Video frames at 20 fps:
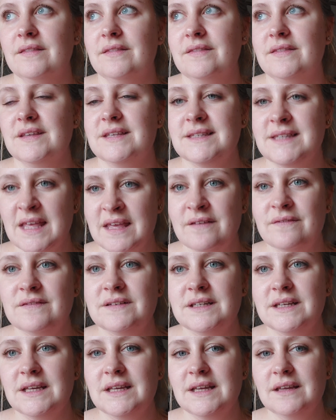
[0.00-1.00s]
the
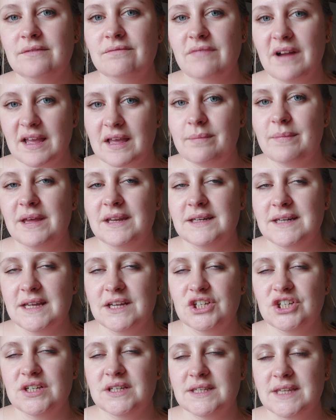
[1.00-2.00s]
safety
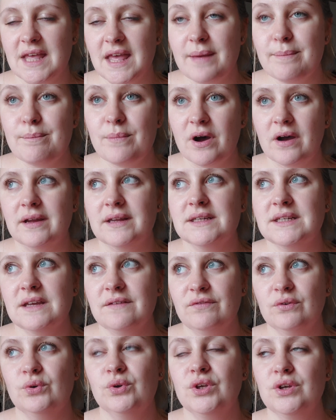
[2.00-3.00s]
recommendations in mind
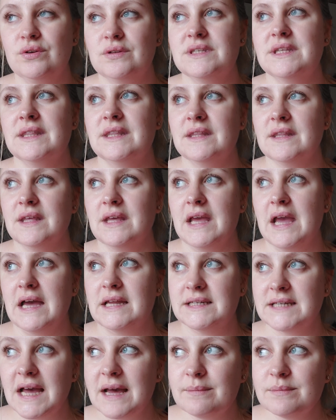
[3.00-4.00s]
if you're using the
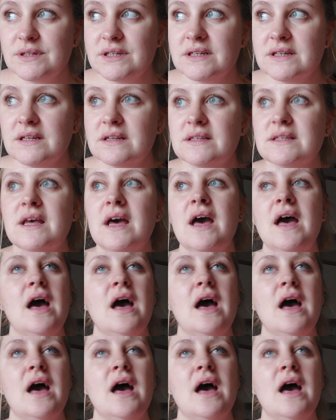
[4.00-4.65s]
adapters.